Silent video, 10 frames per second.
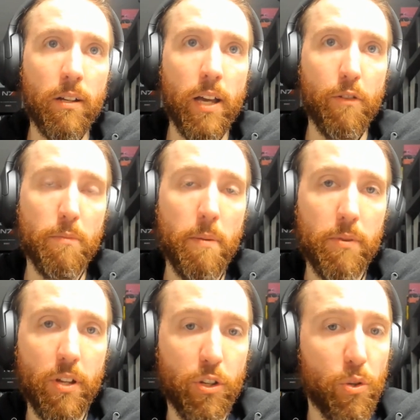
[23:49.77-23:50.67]
And
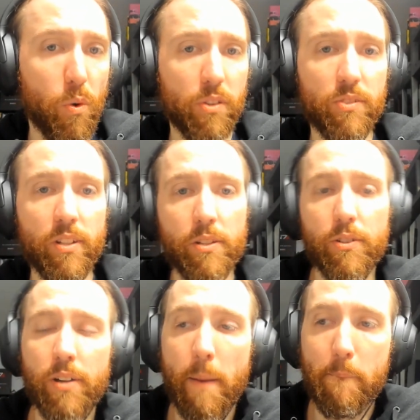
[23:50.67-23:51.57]
remember that you are the
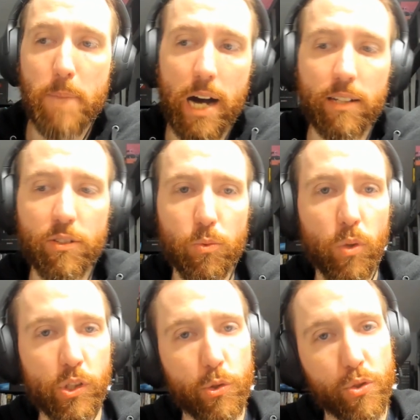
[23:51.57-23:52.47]
center, not box.
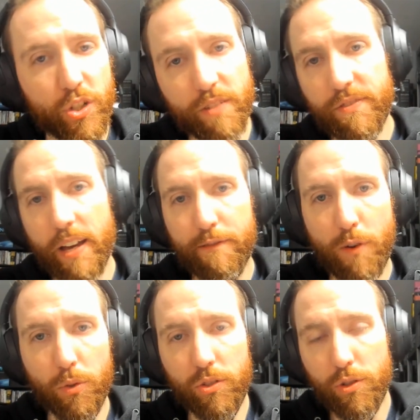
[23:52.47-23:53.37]
Once you shift that
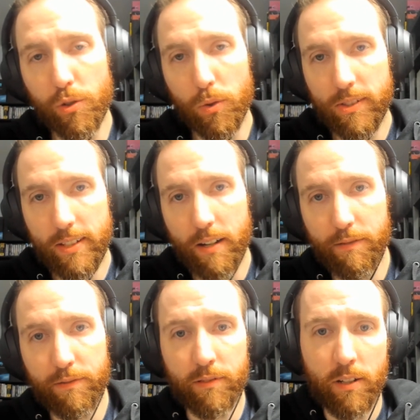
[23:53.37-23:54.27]
focus to
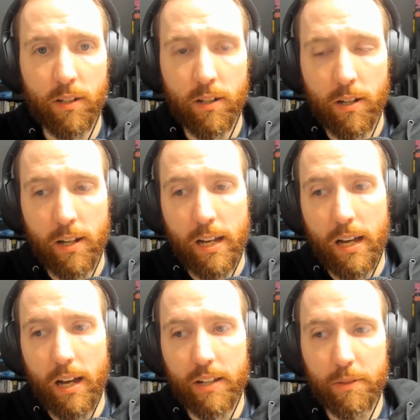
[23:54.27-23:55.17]
yourself,
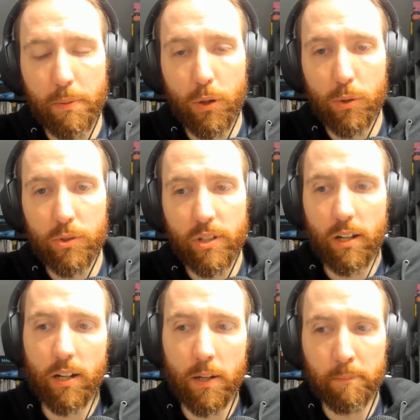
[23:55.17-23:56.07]
I suppose
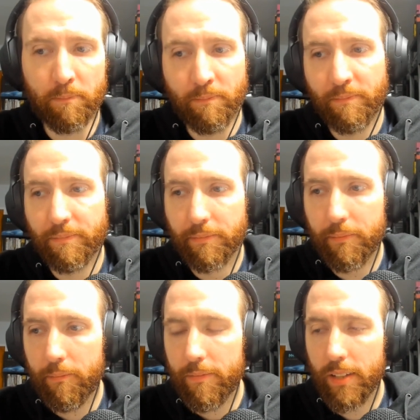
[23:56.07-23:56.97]
um,
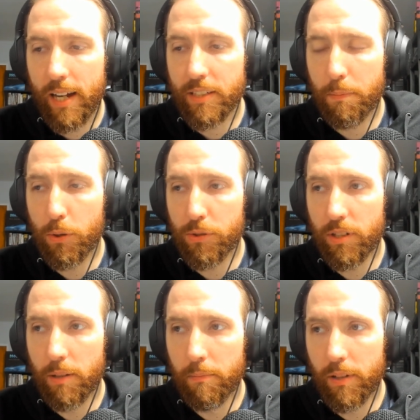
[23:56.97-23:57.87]
I suppose
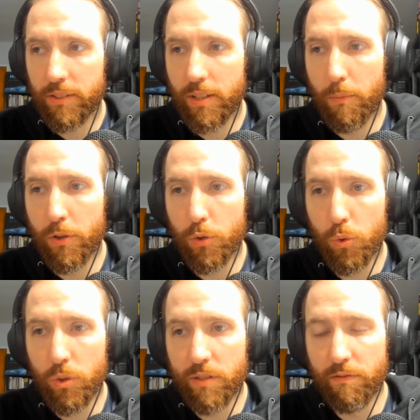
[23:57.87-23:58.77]
um, someone
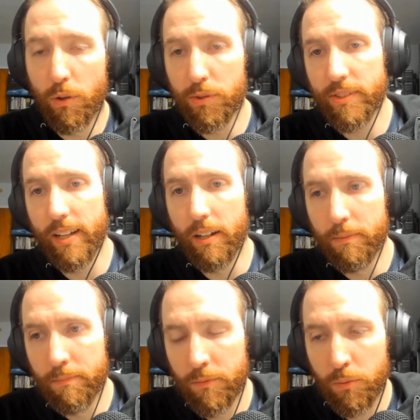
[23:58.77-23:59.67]
who is
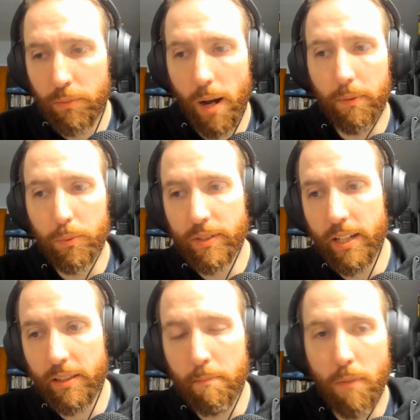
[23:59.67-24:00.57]
Volcel probably would
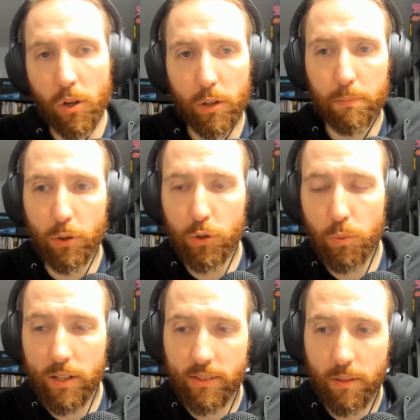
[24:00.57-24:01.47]
take the monk
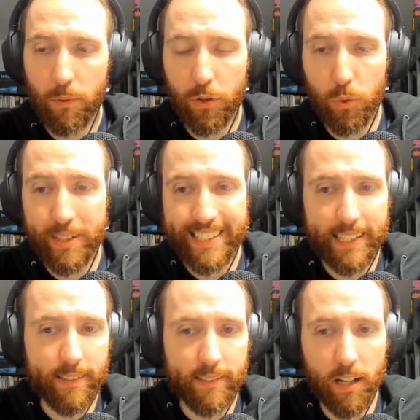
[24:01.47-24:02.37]
approach, while someone who is
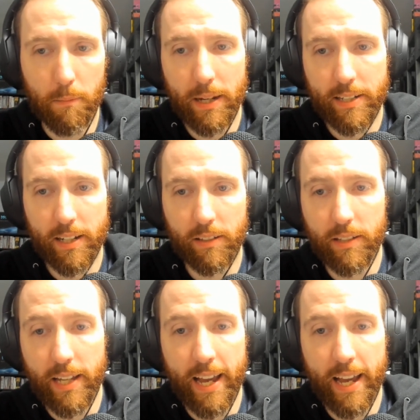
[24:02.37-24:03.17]
incel might take the